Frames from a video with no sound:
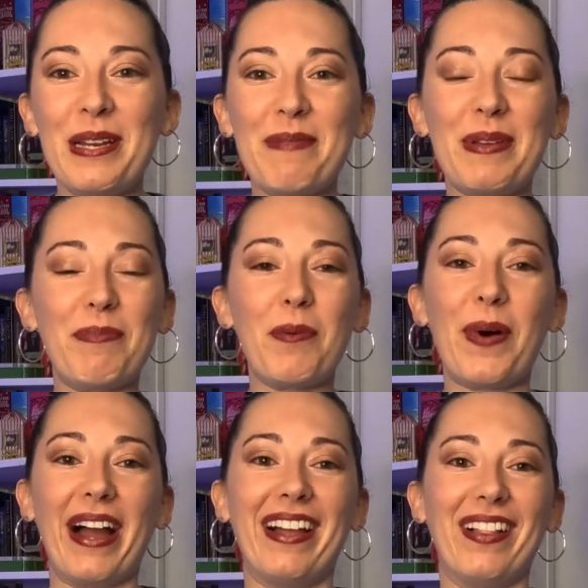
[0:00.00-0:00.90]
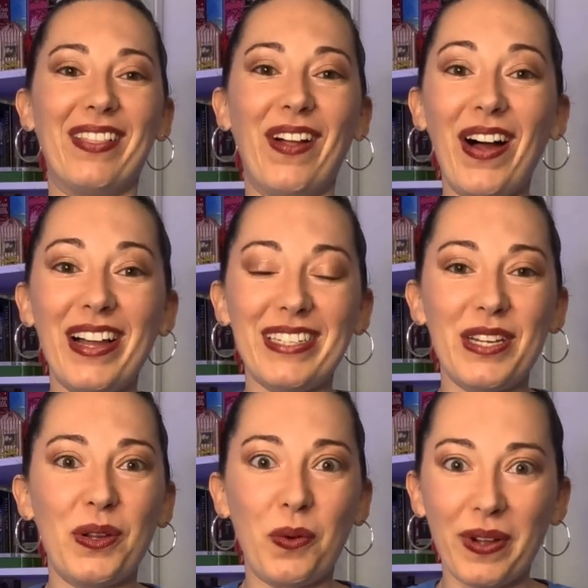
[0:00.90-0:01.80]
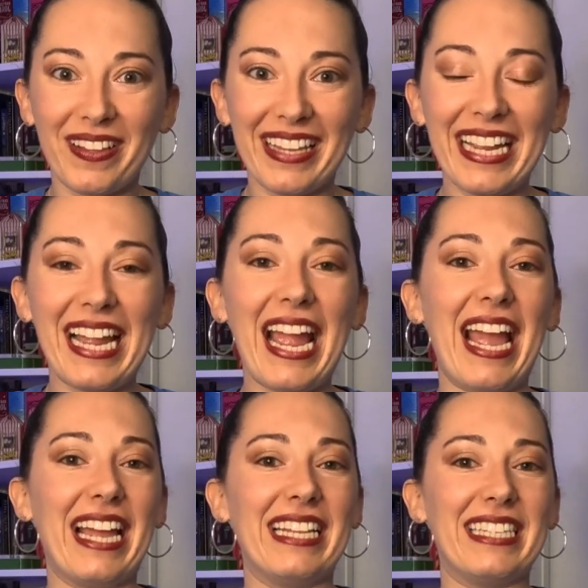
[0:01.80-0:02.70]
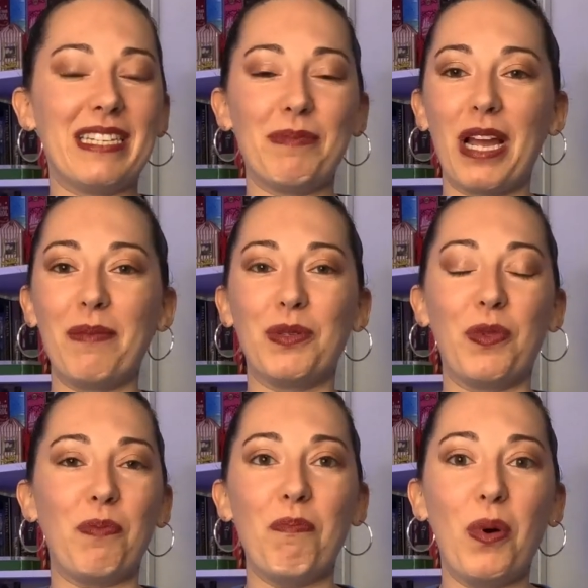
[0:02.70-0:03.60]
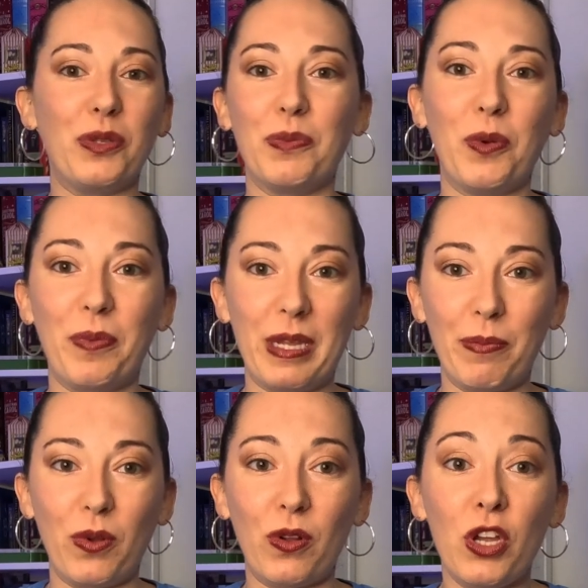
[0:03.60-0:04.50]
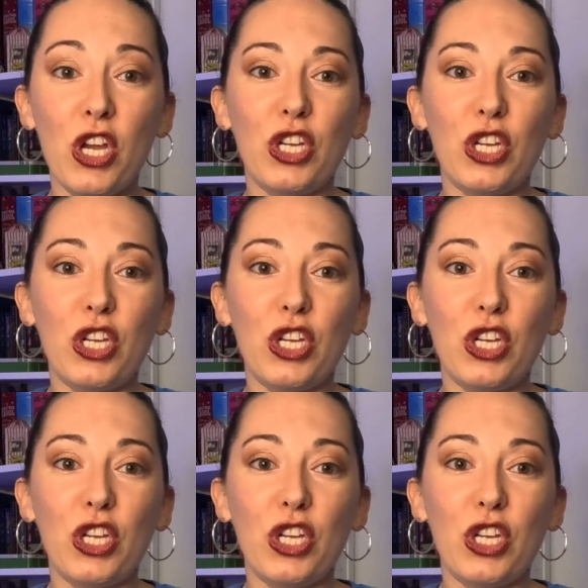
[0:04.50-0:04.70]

People buy a lot quickly and sometimes with multiple people.